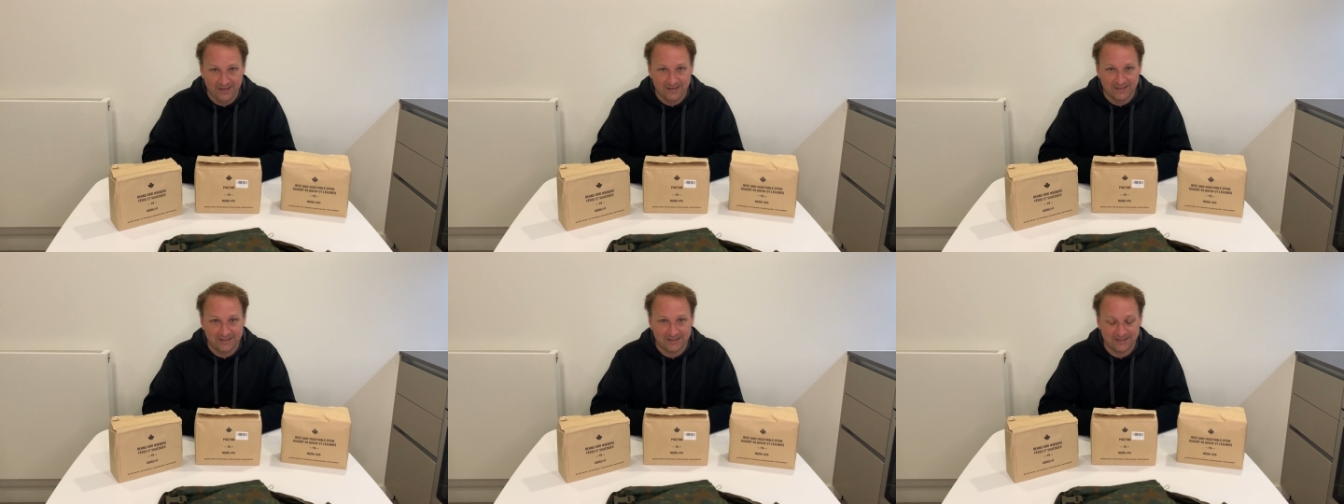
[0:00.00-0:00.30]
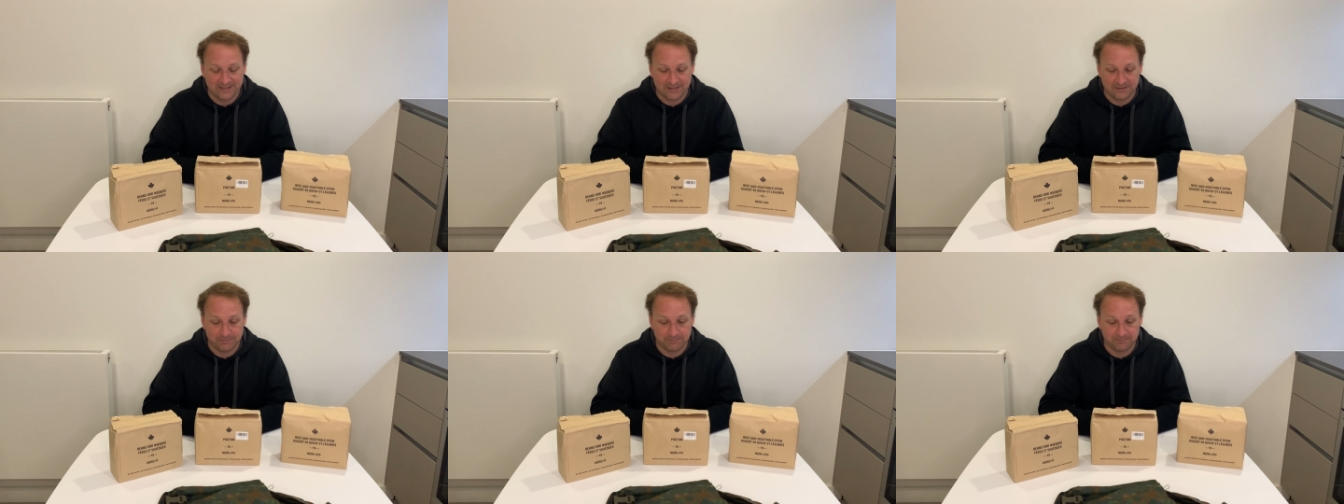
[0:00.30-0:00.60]

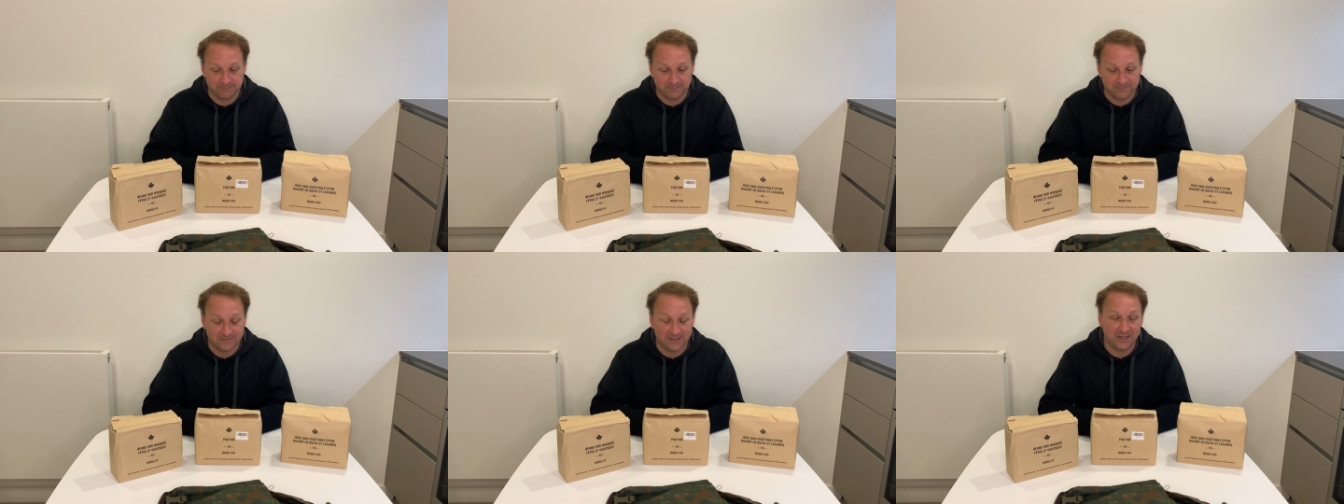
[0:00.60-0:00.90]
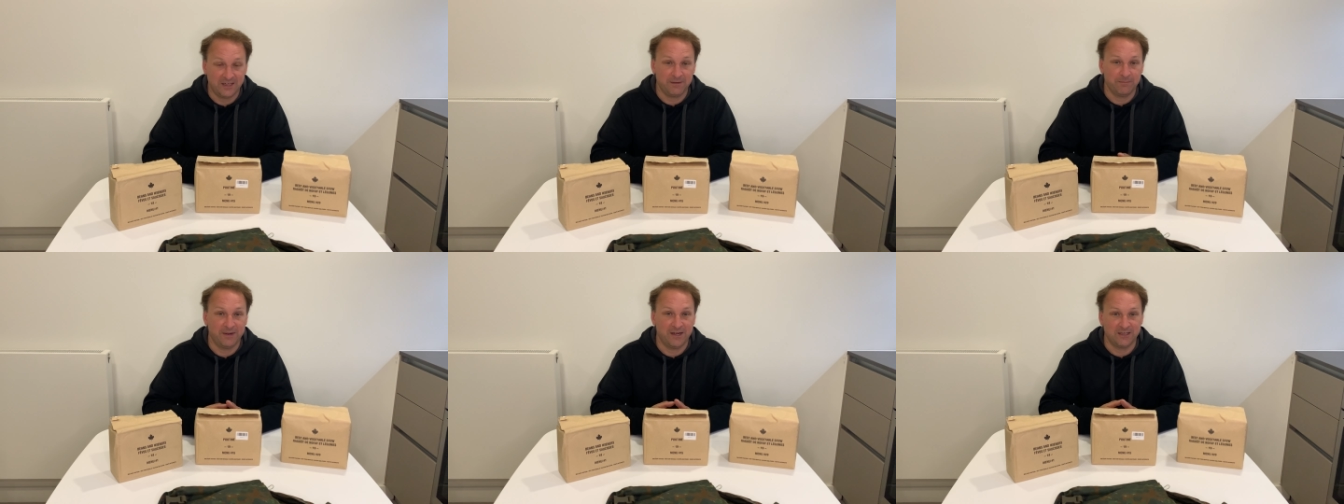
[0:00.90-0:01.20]
I
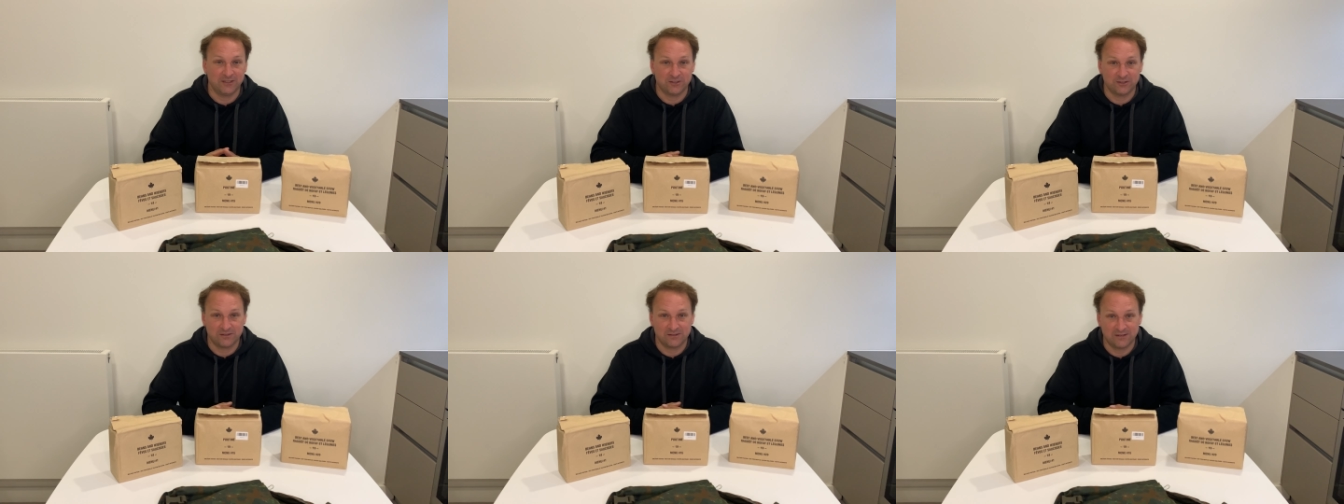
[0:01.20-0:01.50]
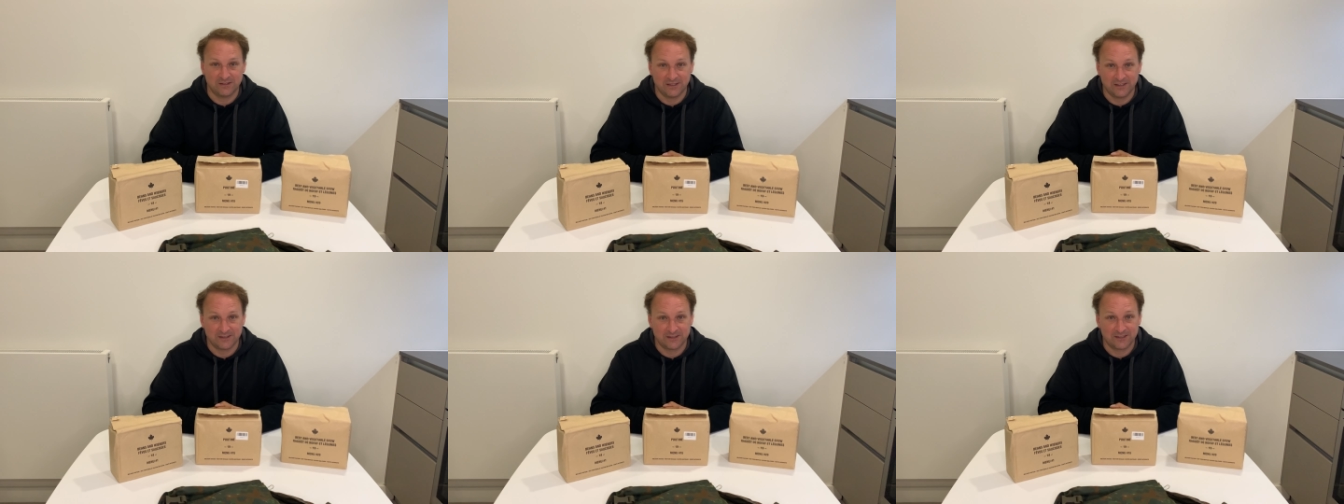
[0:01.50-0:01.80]
imagine
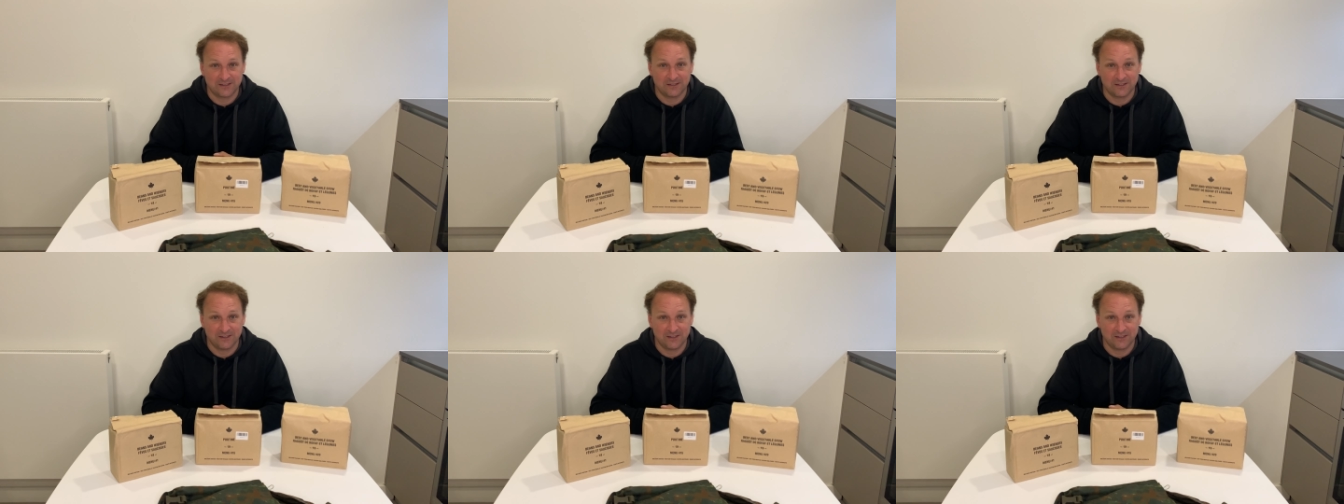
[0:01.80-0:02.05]
that